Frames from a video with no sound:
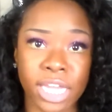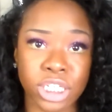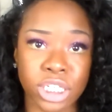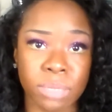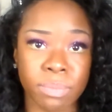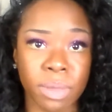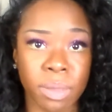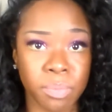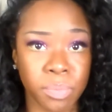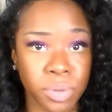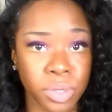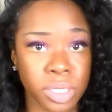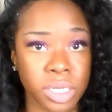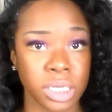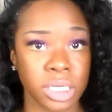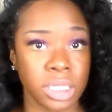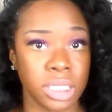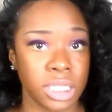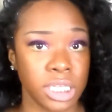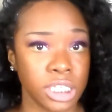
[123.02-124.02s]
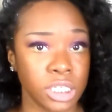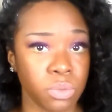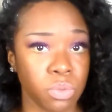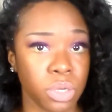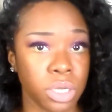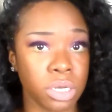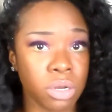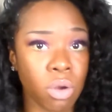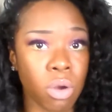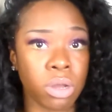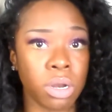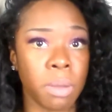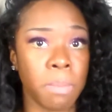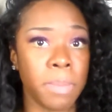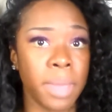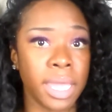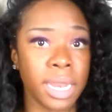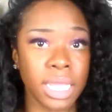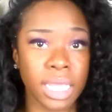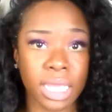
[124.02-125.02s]
actually been putting this one on a
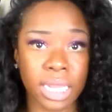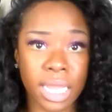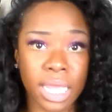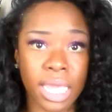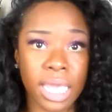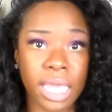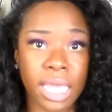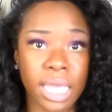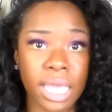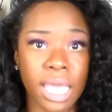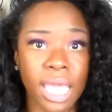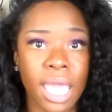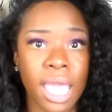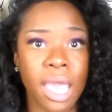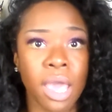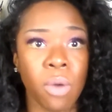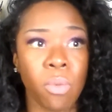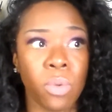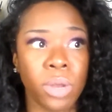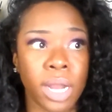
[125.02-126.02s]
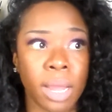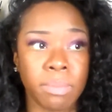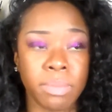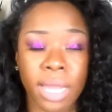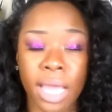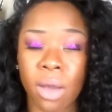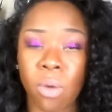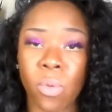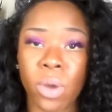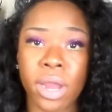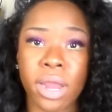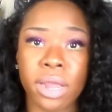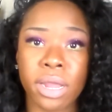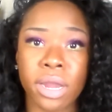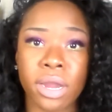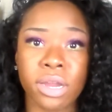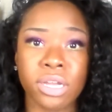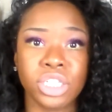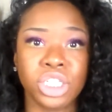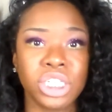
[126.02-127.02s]
mannequin head when I'm not
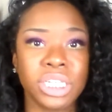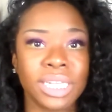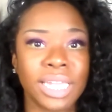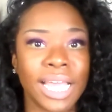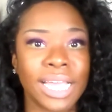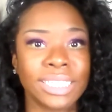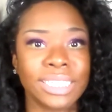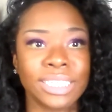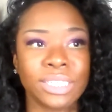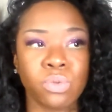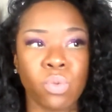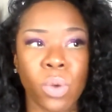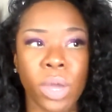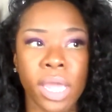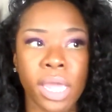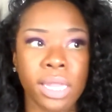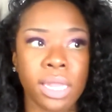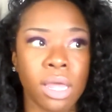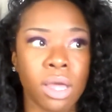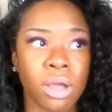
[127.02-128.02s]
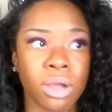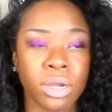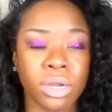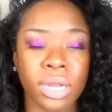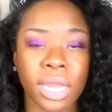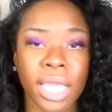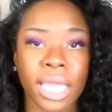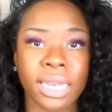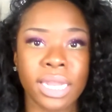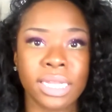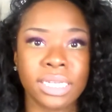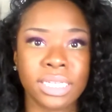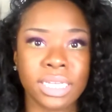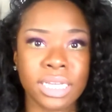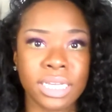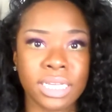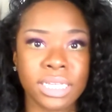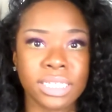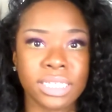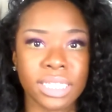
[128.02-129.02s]
wearing her she lasts way longer and it
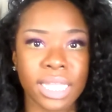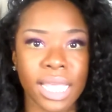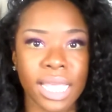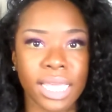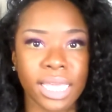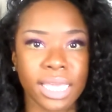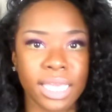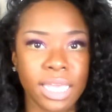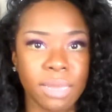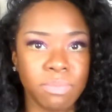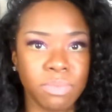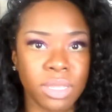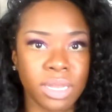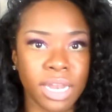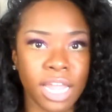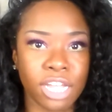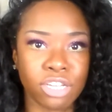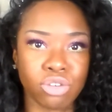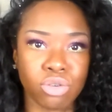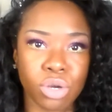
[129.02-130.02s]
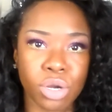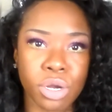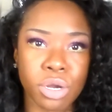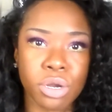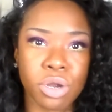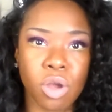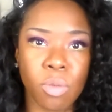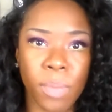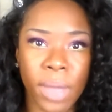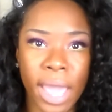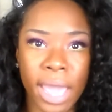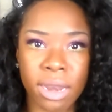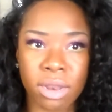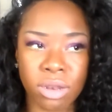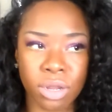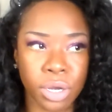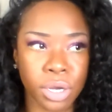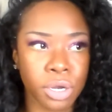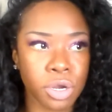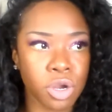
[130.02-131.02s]
does like keep the natural curl
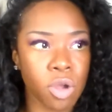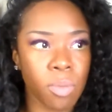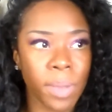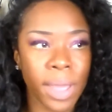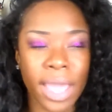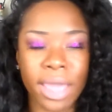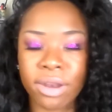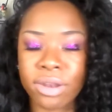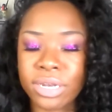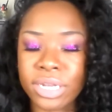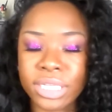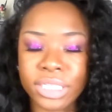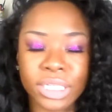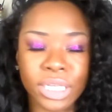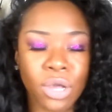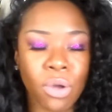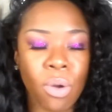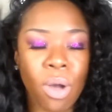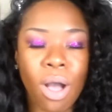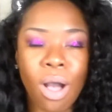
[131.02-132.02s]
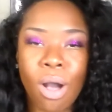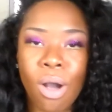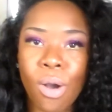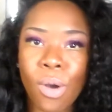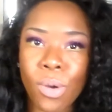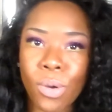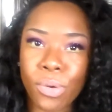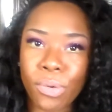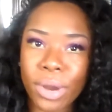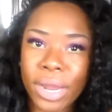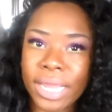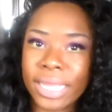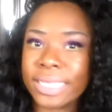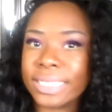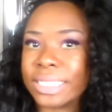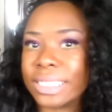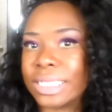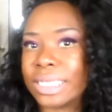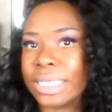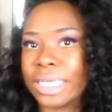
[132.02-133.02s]
pattern the curl pattern doesn't go all
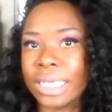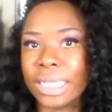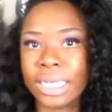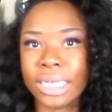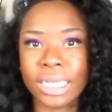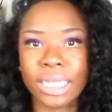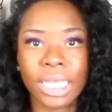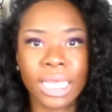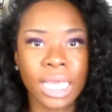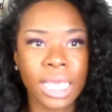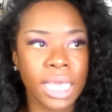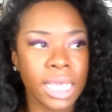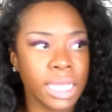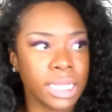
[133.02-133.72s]
crazy and